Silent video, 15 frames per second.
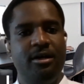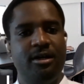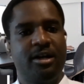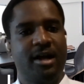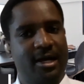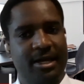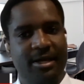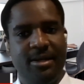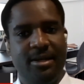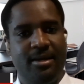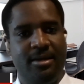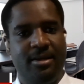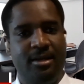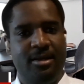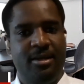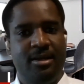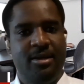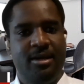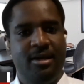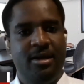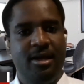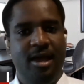Canada,
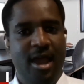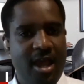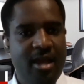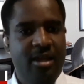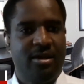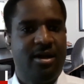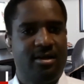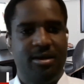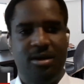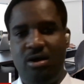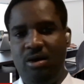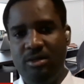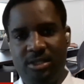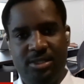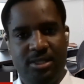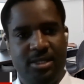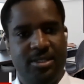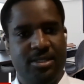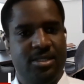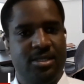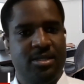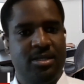and other
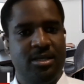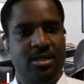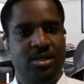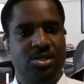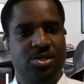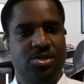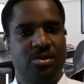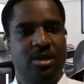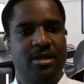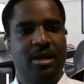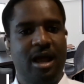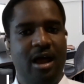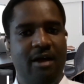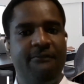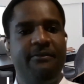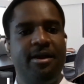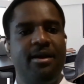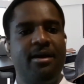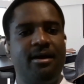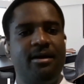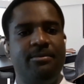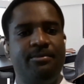continents so that
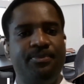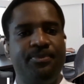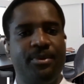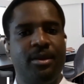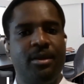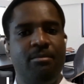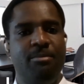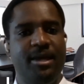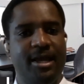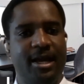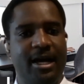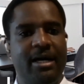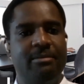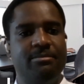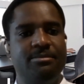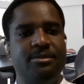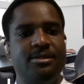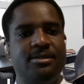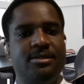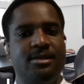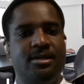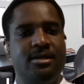Africa
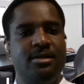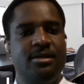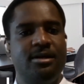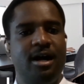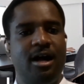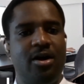becomes a